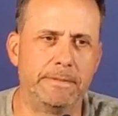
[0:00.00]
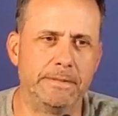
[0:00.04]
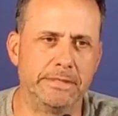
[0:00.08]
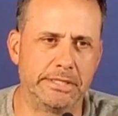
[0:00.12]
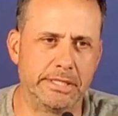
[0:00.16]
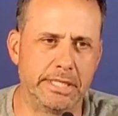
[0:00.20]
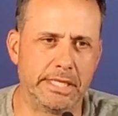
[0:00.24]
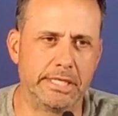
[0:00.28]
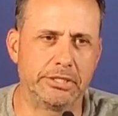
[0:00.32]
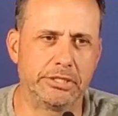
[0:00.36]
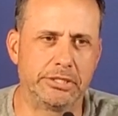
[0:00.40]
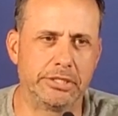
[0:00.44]

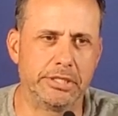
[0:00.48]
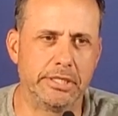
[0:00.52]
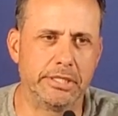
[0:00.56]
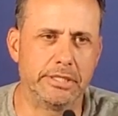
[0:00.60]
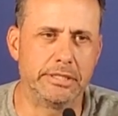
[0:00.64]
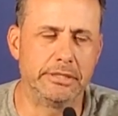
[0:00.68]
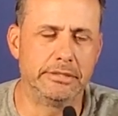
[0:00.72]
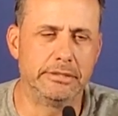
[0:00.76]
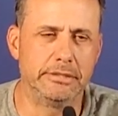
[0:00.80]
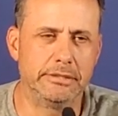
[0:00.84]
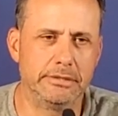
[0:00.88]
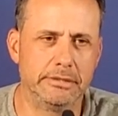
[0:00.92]

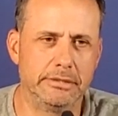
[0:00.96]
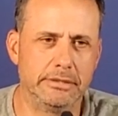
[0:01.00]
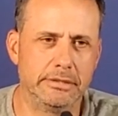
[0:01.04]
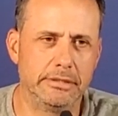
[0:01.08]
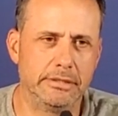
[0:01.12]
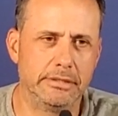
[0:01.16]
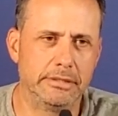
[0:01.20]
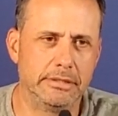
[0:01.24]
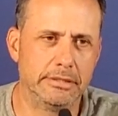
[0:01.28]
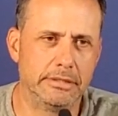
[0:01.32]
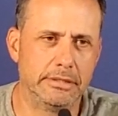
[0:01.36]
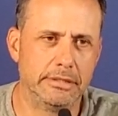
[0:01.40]
possession
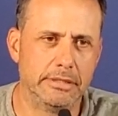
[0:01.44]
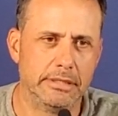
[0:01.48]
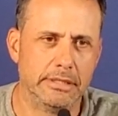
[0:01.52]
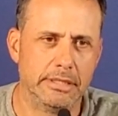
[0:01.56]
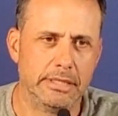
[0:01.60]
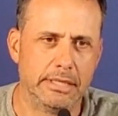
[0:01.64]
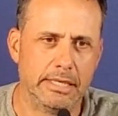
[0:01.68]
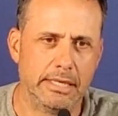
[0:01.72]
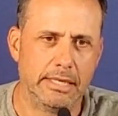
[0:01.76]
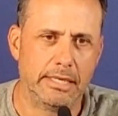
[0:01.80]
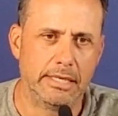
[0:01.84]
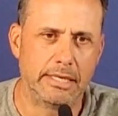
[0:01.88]

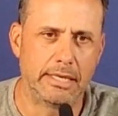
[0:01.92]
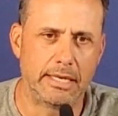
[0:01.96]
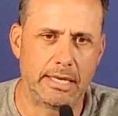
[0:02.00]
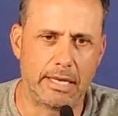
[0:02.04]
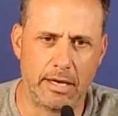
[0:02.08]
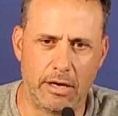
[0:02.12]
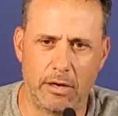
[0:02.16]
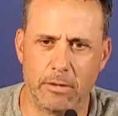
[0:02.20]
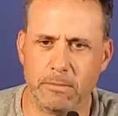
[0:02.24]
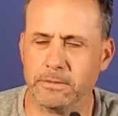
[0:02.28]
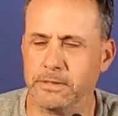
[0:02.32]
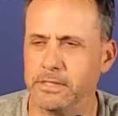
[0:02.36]

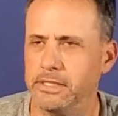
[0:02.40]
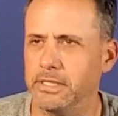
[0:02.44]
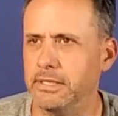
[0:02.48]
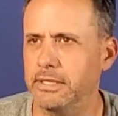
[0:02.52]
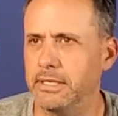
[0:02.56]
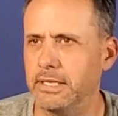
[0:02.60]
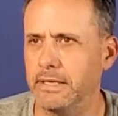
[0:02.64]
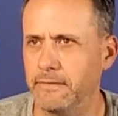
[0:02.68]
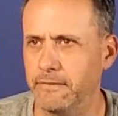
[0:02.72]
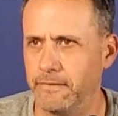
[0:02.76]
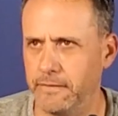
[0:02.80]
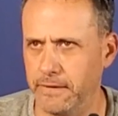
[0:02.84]
helps the
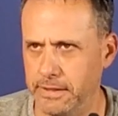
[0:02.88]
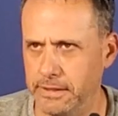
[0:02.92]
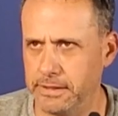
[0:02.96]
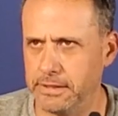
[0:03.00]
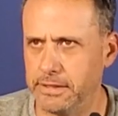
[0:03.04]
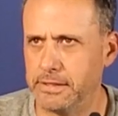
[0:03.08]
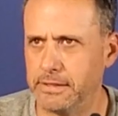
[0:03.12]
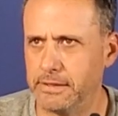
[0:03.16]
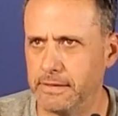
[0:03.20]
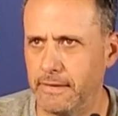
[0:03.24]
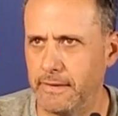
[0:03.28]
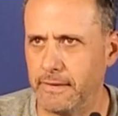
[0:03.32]

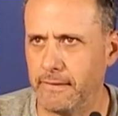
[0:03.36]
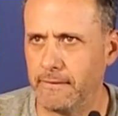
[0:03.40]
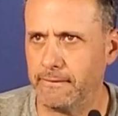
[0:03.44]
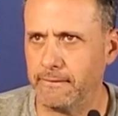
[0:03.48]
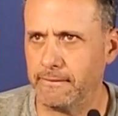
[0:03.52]
defense.